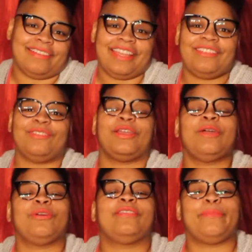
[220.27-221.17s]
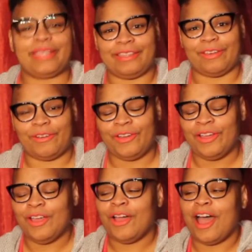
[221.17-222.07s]
It was a big deal
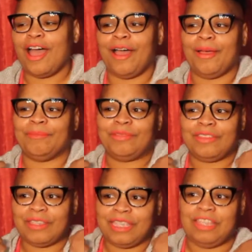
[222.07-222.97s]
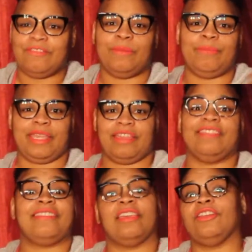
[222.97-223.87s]
to even be
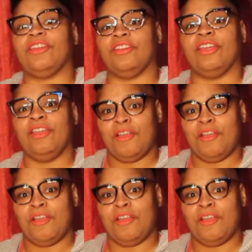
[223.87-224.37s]
considered